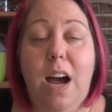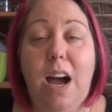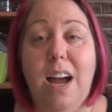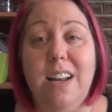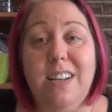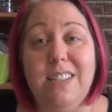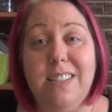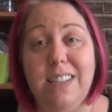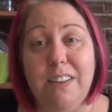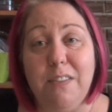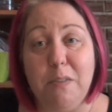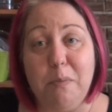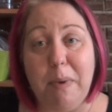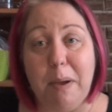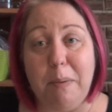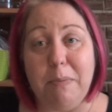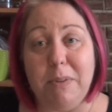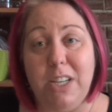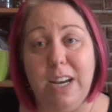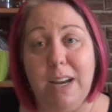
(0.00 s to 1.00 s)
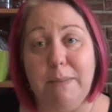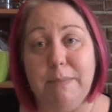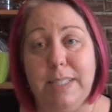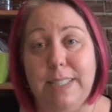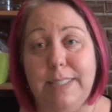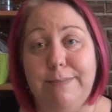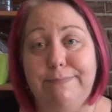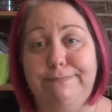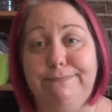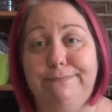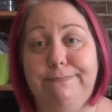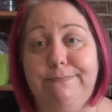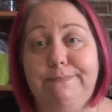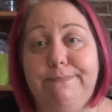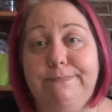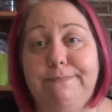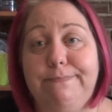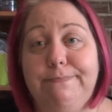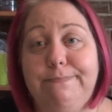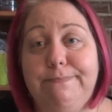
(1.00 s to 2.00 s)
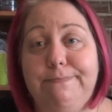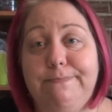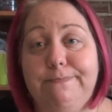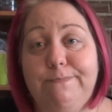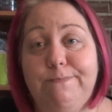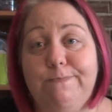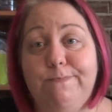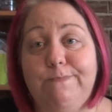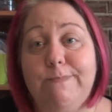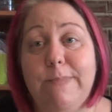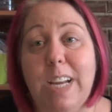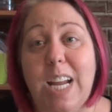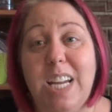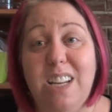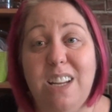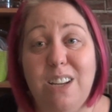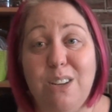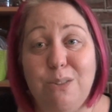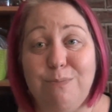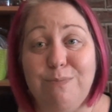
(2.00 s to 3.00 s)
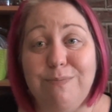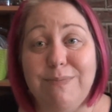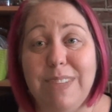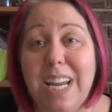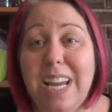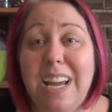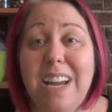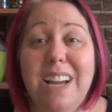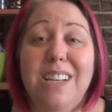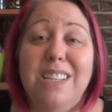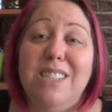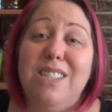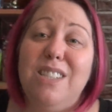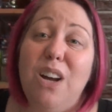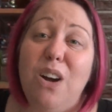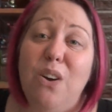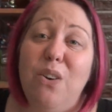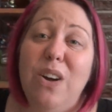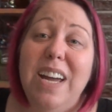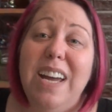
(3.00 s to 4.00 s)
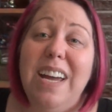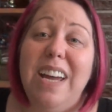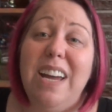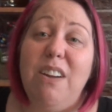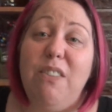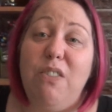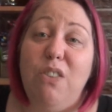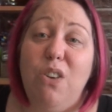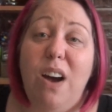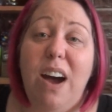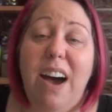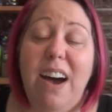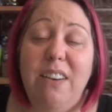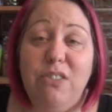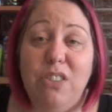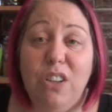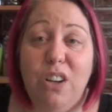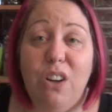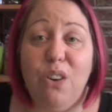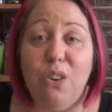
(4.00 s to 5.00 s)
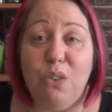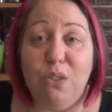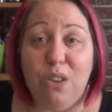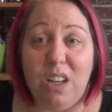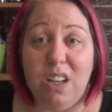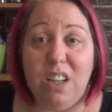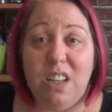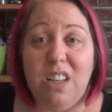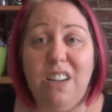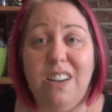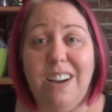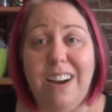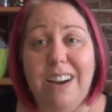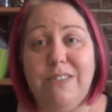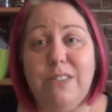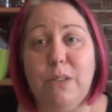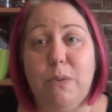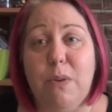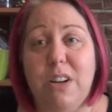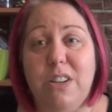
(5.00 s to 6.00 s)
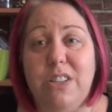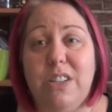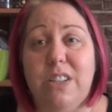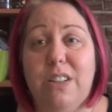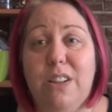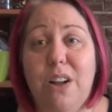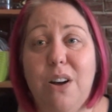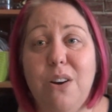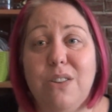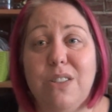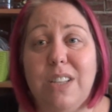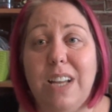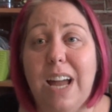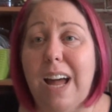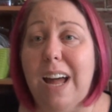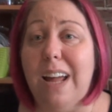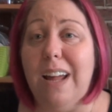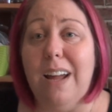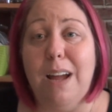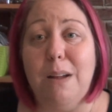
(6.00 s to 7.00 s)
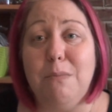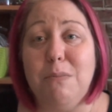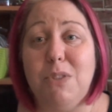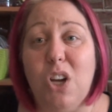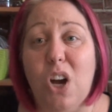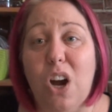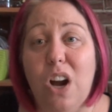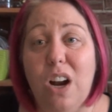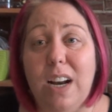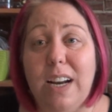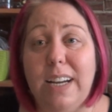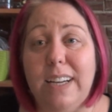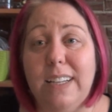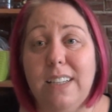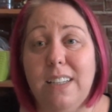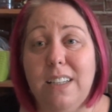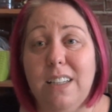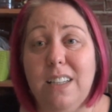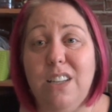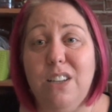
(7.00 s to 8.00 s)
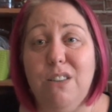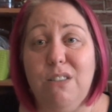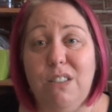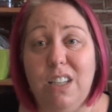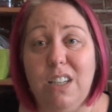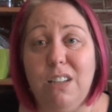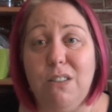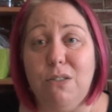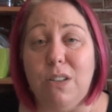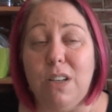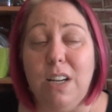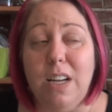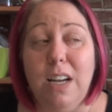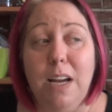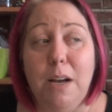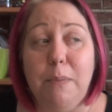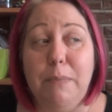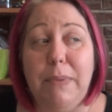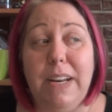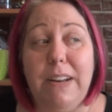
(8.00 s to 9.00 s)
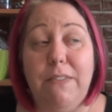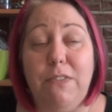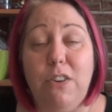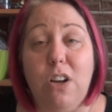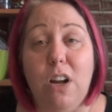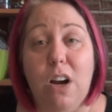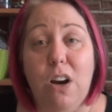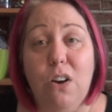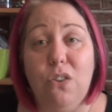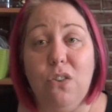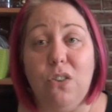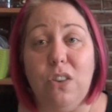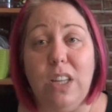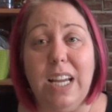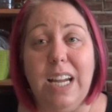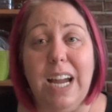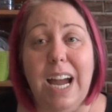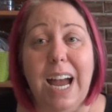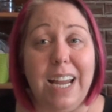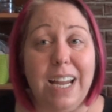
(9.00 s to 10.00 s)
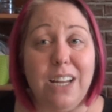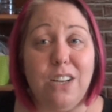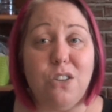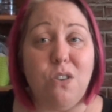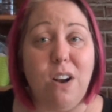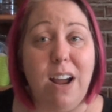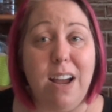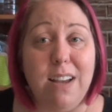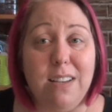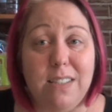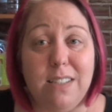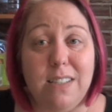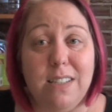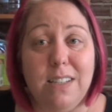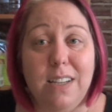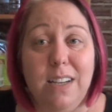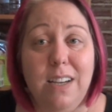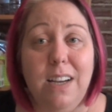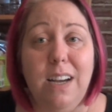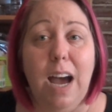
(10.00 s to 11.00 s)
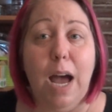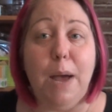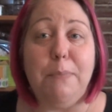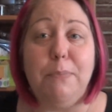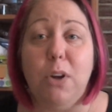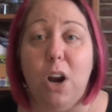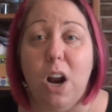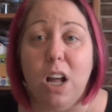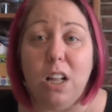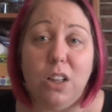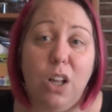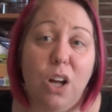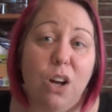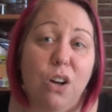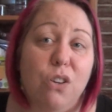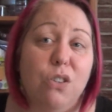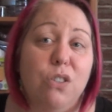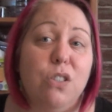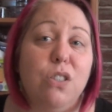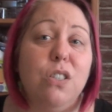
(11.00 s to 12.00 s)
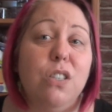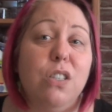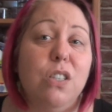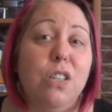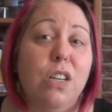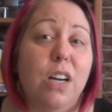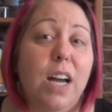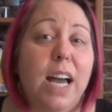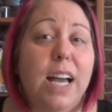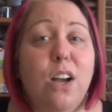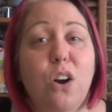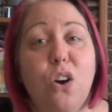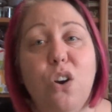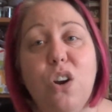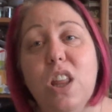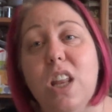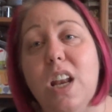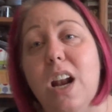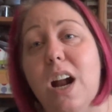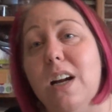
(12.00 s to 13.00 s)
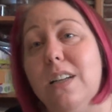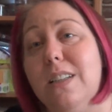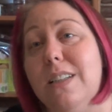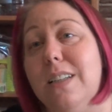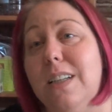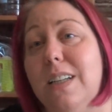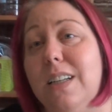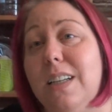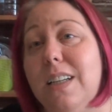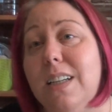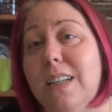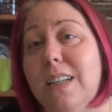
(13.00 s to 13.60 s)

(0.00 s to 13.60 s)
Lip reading: I just live in my pajamas. I do. So, if you have to go to work, you have to wash your clothes. I'm sorry. You do. But if you don't, like, I get dressed, I put on clothes, I go to the doctor,